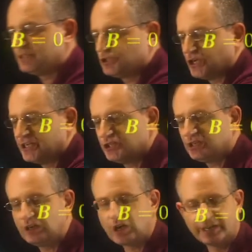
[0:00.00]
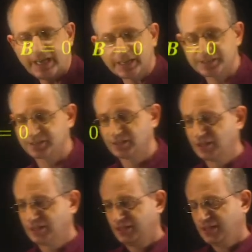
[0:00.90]
is changing along x,
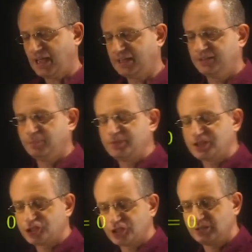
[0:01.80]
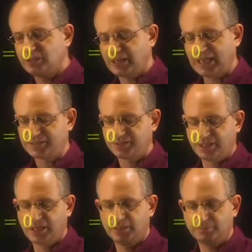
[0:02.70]
and the position has
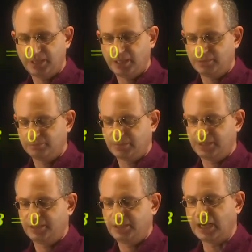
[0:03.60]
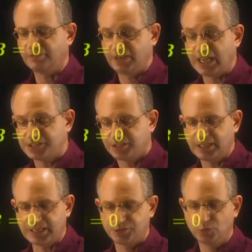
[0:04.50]
the
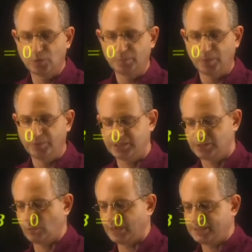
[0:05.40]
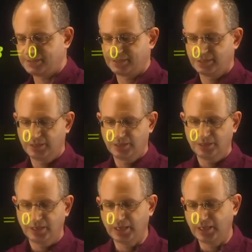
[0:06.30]
velocity has two components. One is
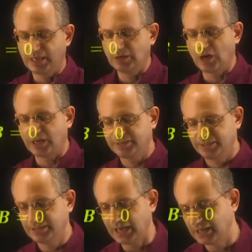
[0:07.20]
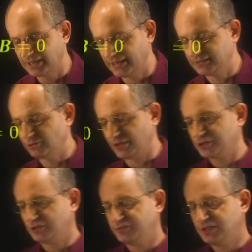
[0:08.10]
along the
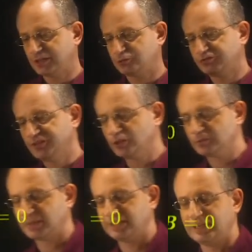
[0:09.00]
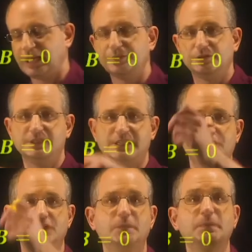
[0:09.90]
direction of the electric field, but another is
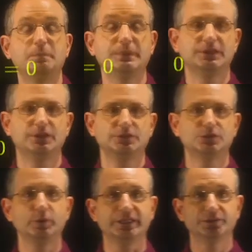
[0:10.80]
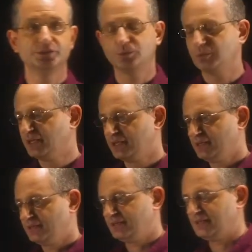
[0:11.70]
actually perpendicular to it. So
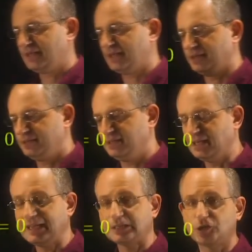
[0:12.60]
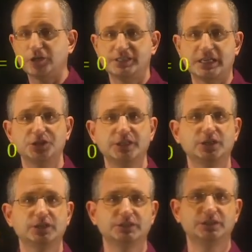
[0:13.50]
the electron is actually
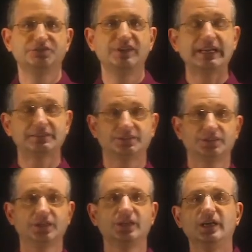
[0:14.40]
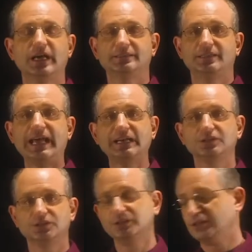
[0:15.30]
going to deflect at an
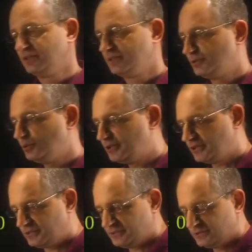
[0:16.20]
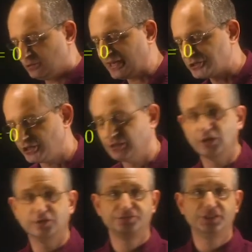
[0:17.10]
angle to the direction
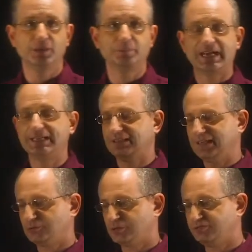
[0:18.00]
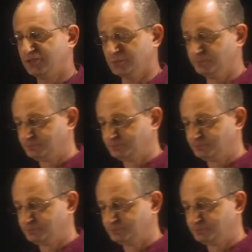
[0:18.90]
of the applied electric field.